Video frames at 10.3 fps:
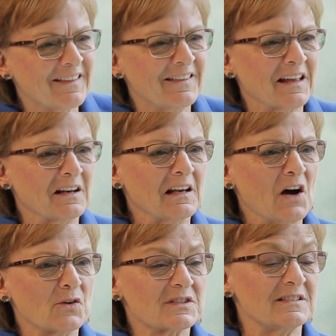that
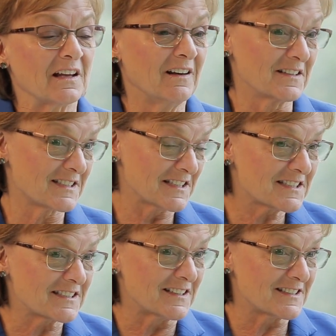allows dental
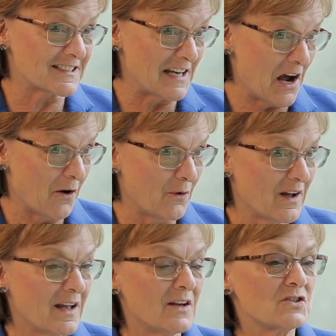assistants
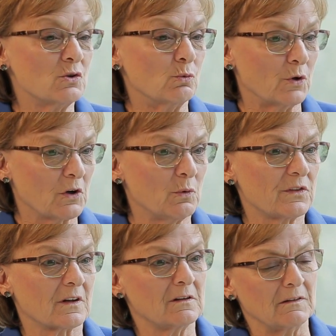now to work
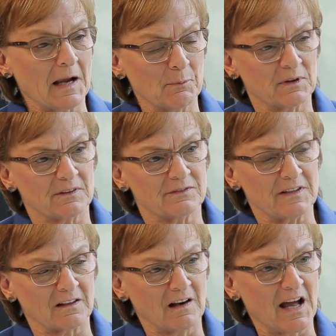with a collaborative
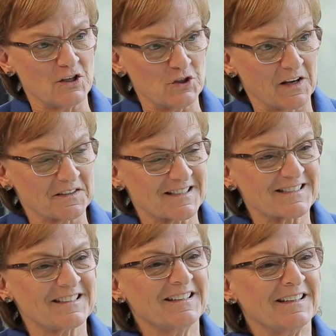dental
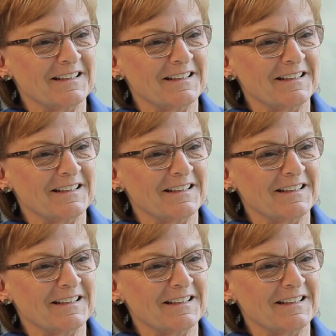hygienist